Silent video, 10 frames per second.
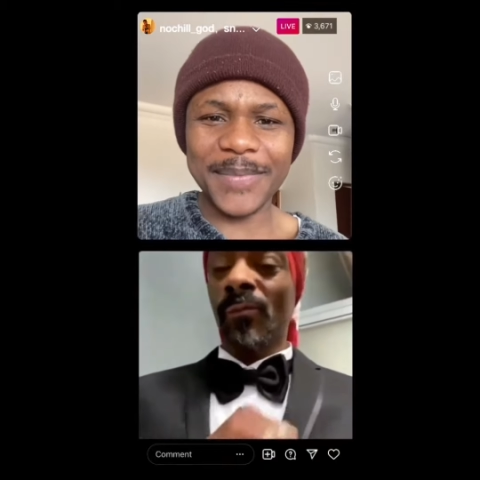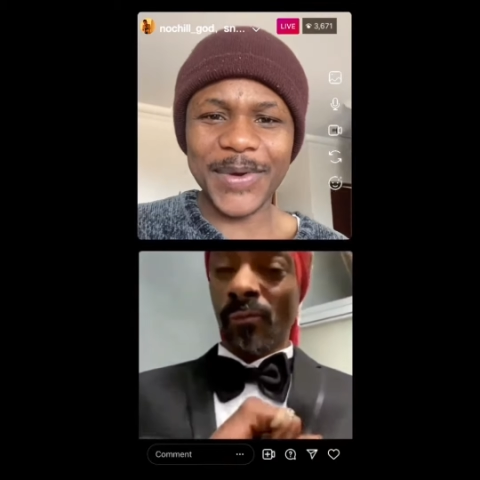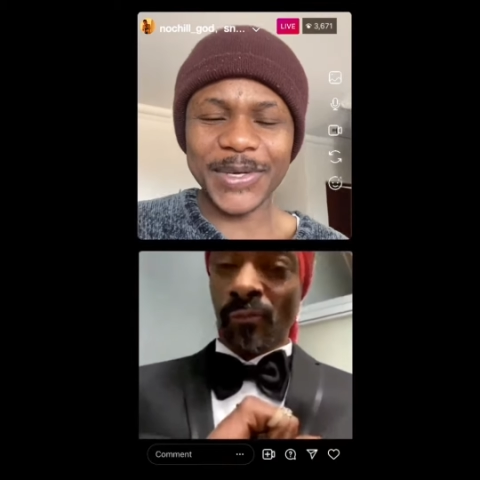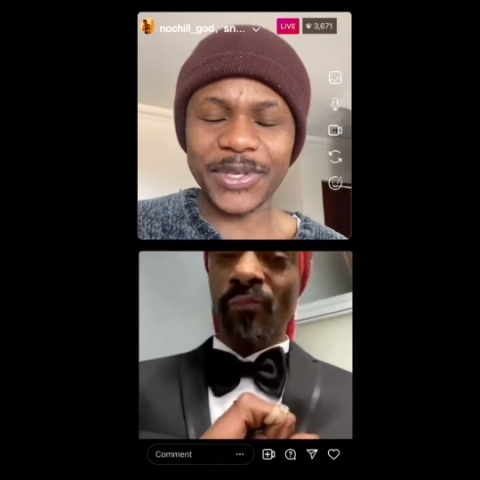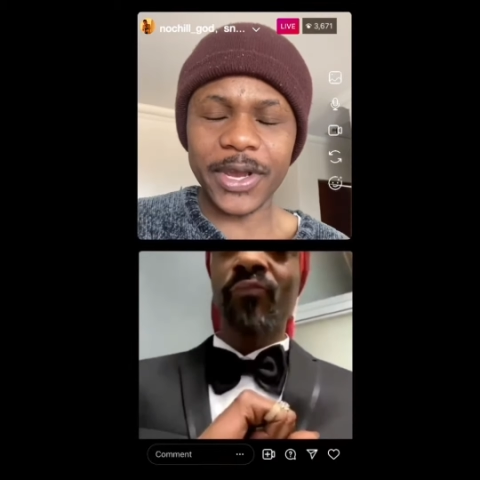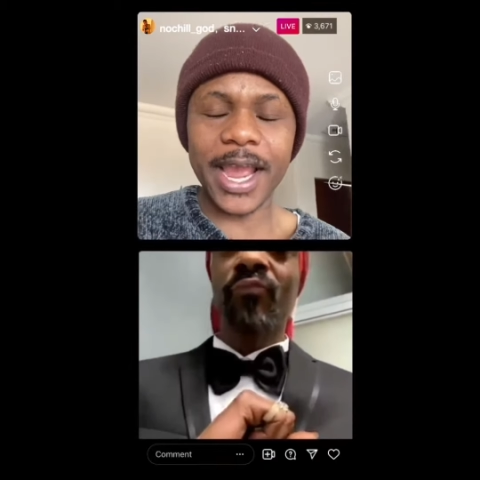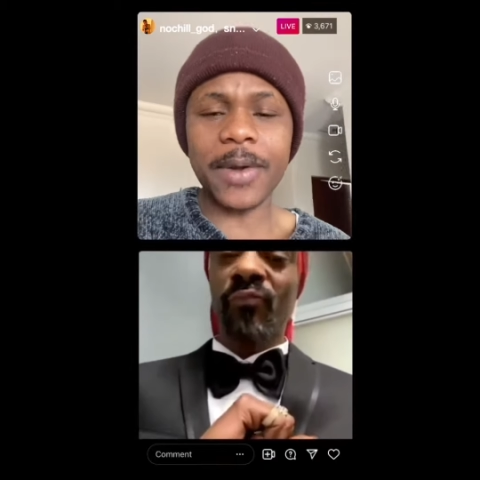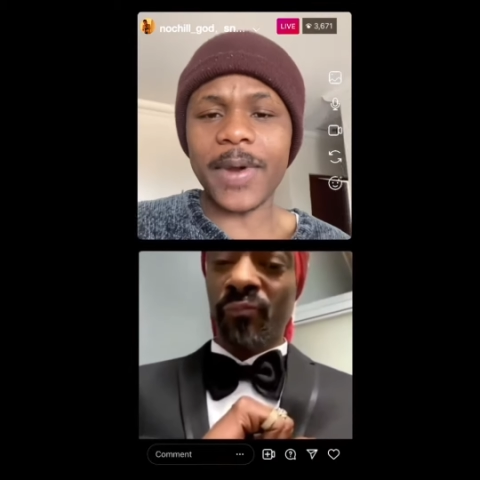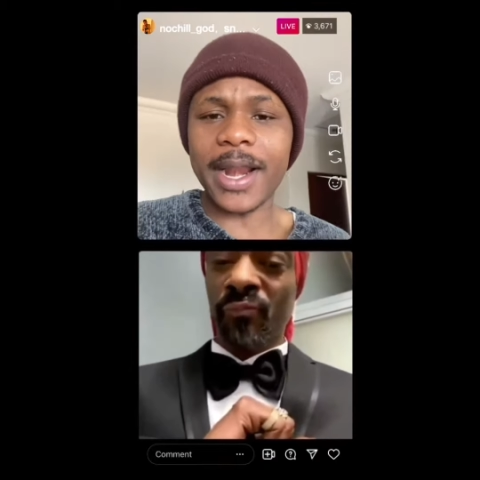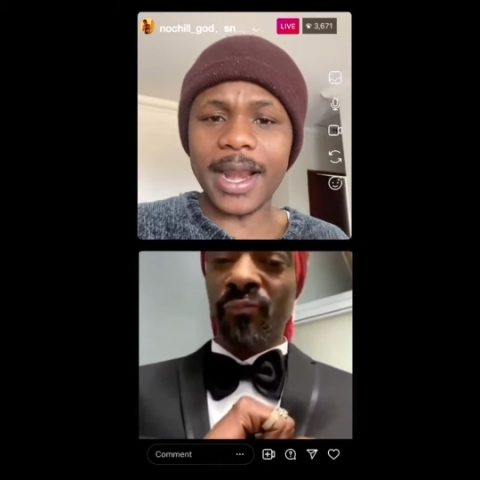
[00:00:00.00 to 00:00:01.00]
Godoy. And
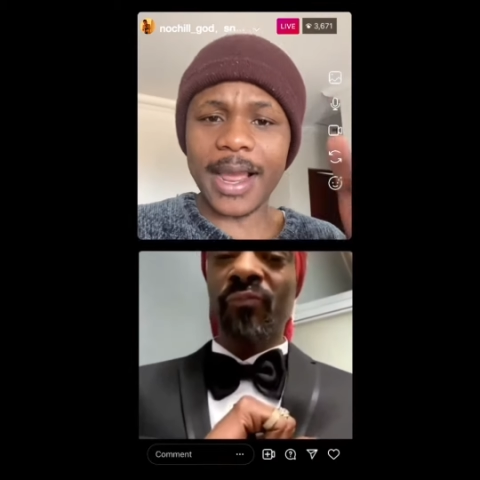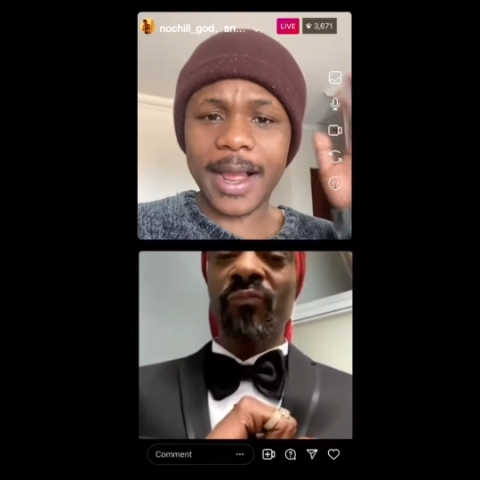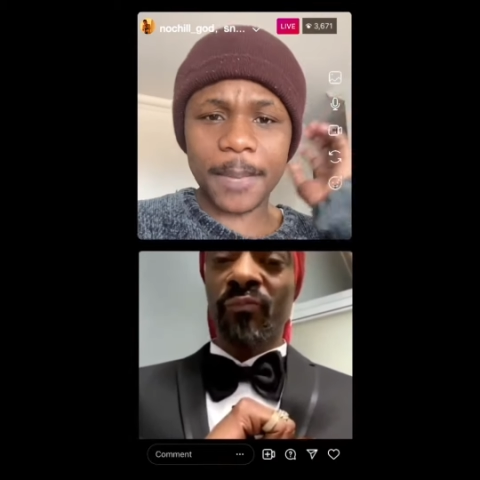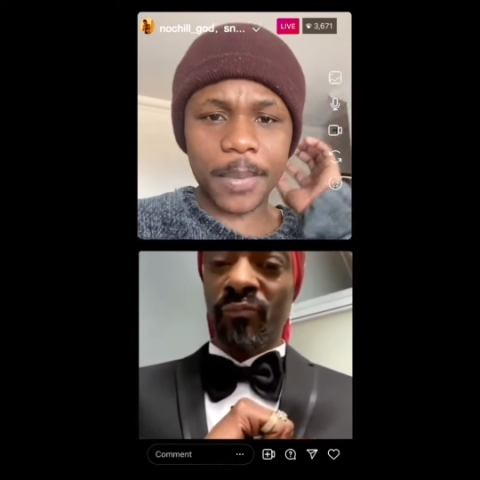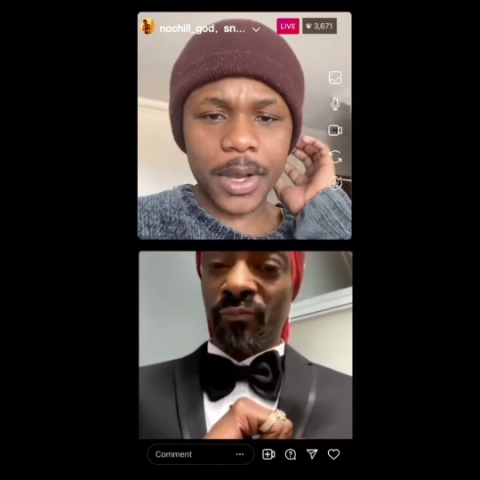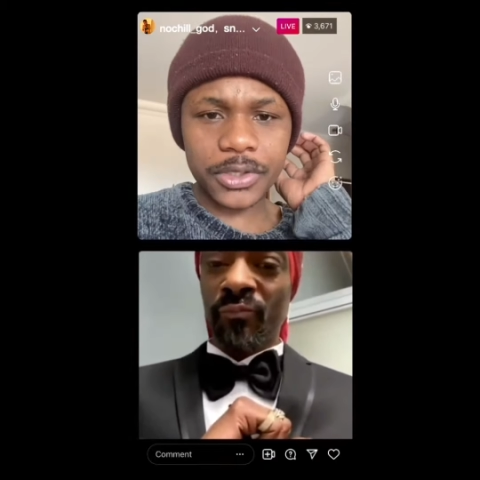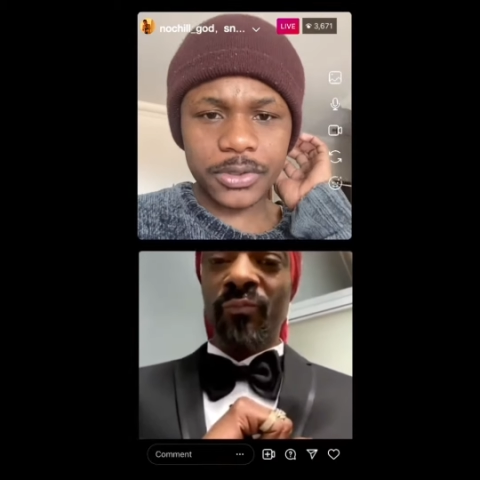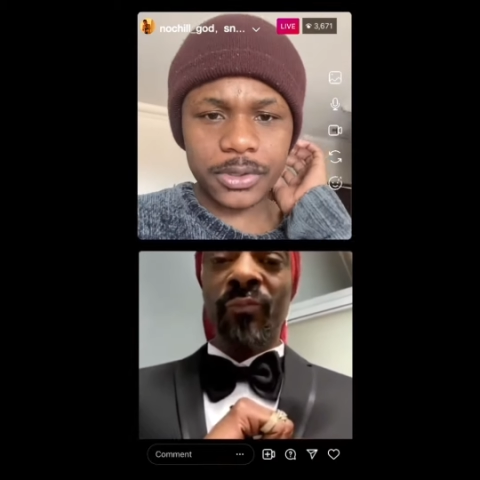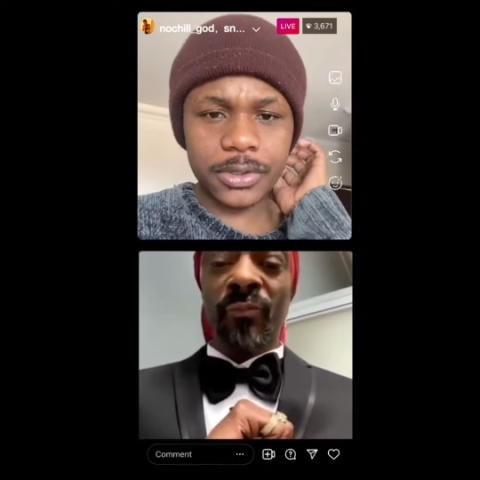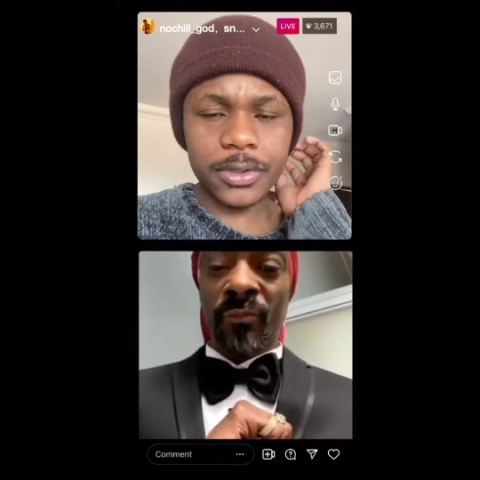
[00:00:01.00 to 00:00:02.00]
what I like about you,
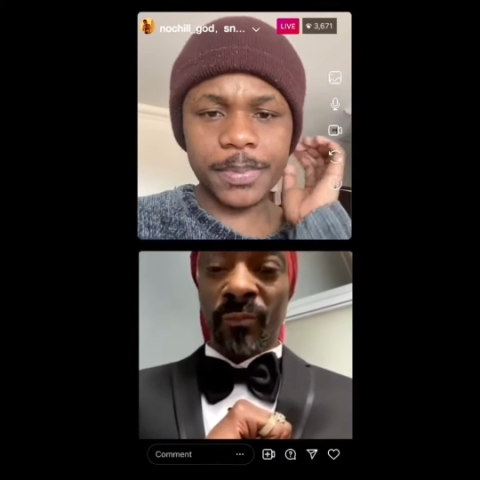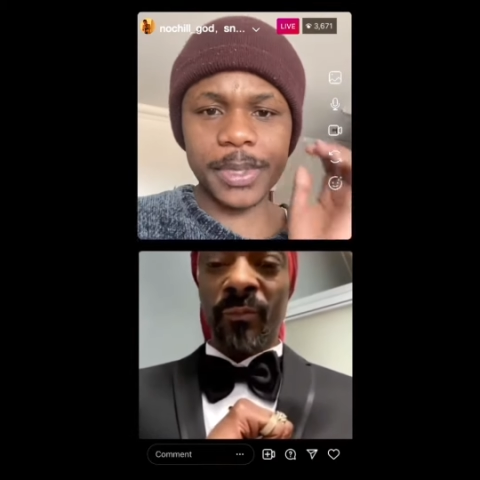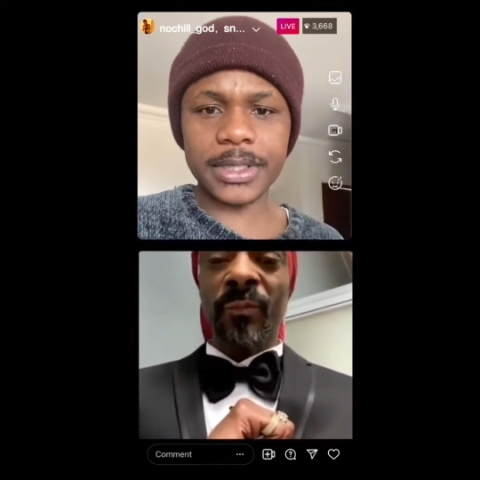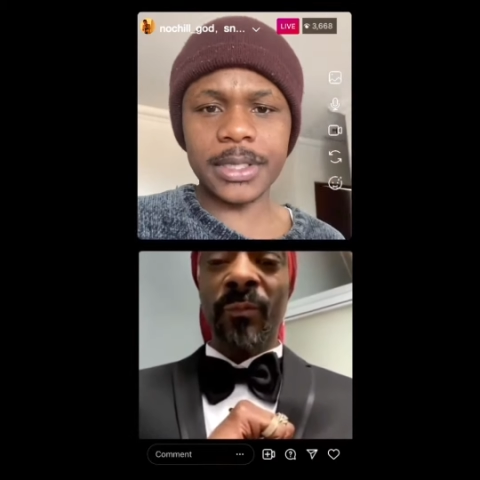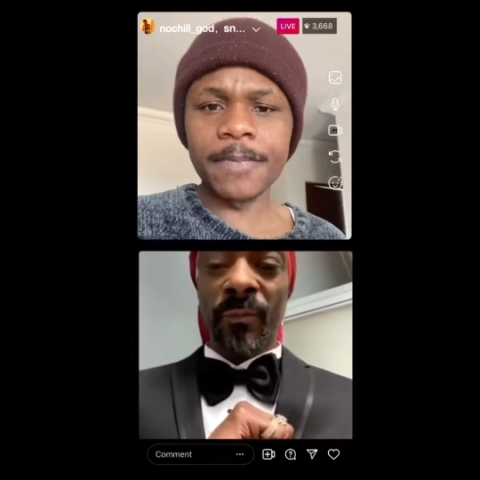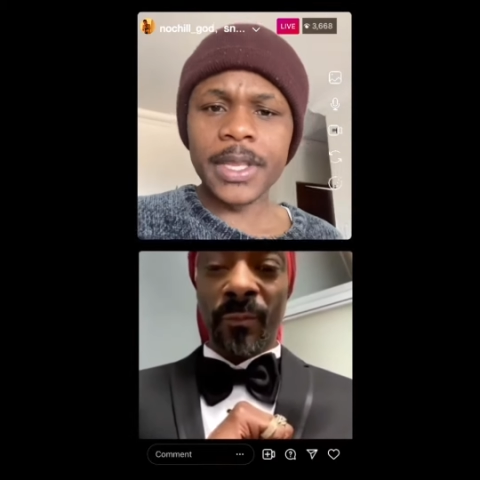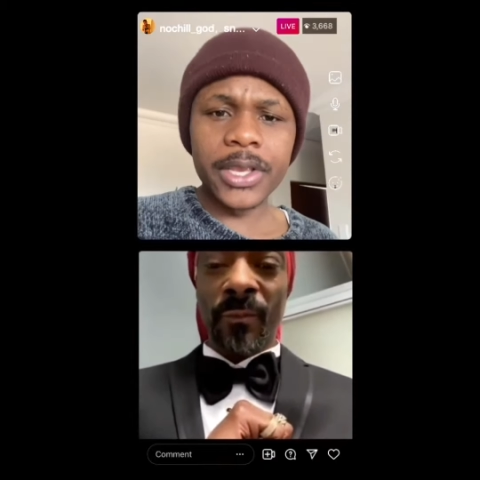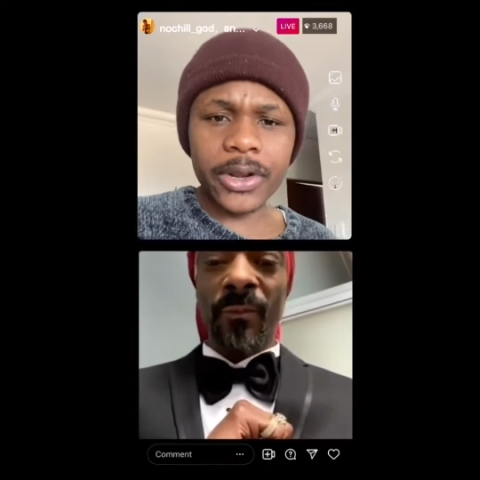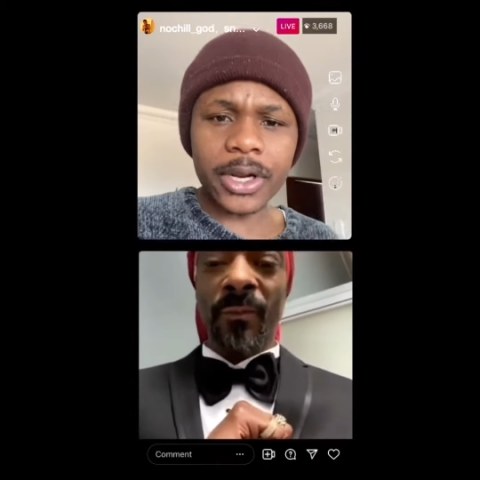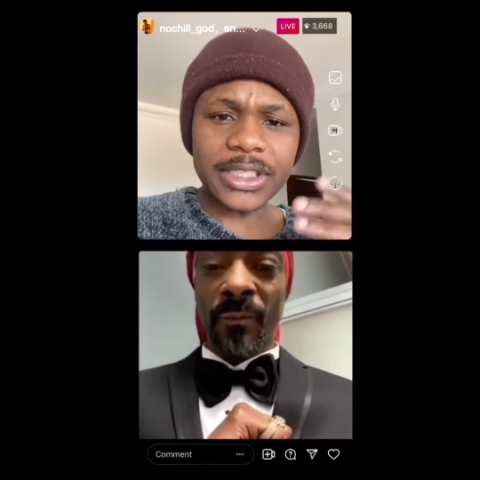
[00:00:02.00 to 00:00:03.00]
Snoop, is you're
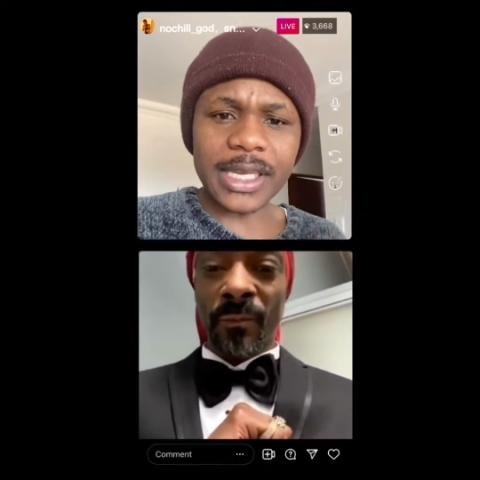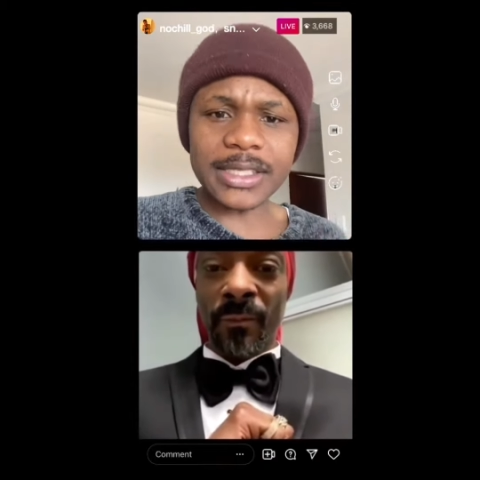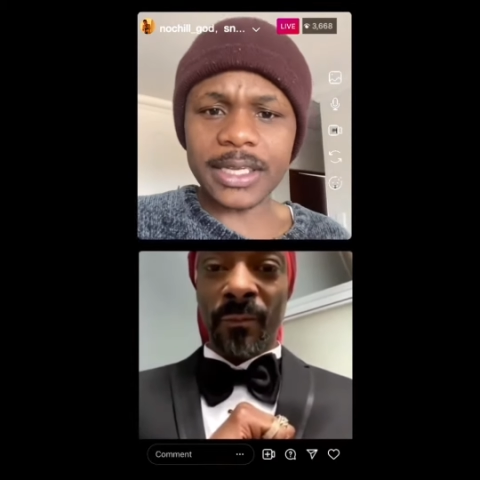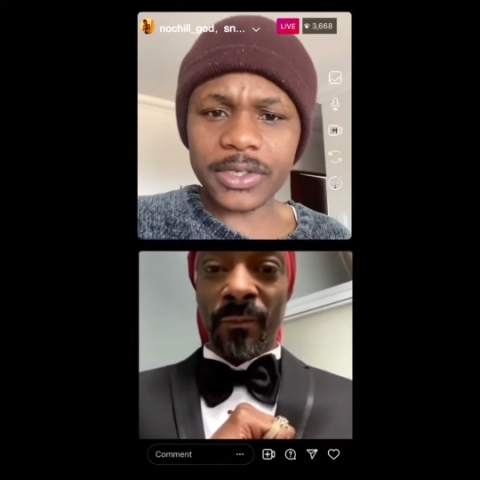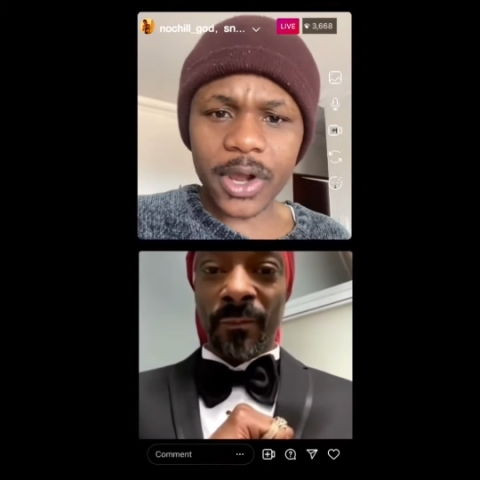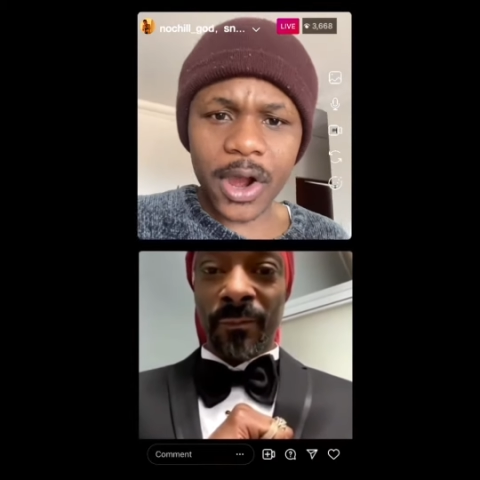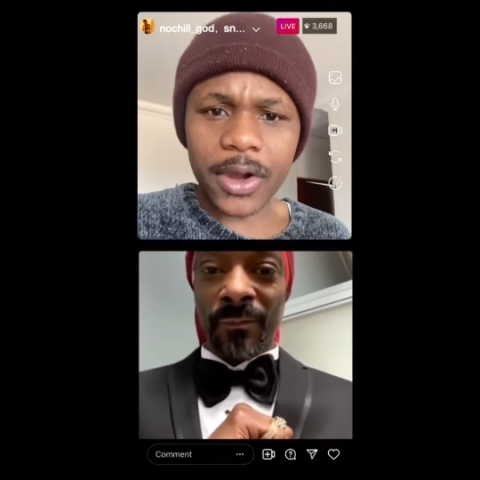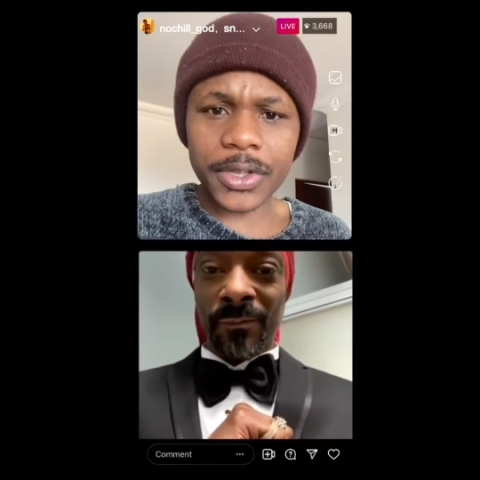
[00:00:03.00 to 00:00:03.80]
not just a dog.